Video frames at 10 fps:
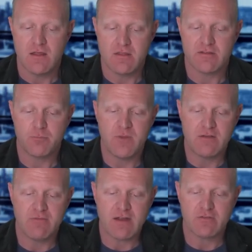this
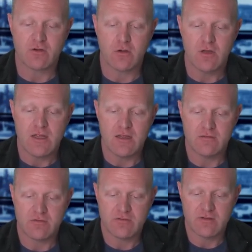investor
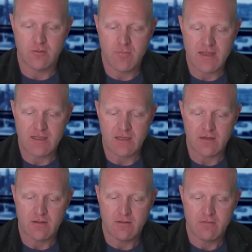is still
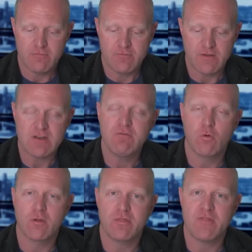making
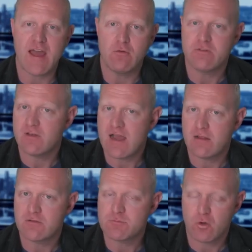
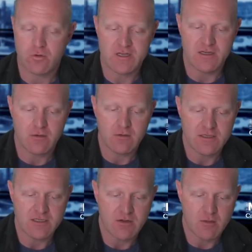$54,000 per year
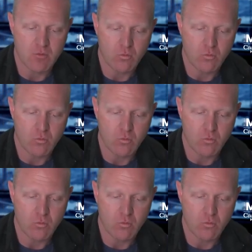in year number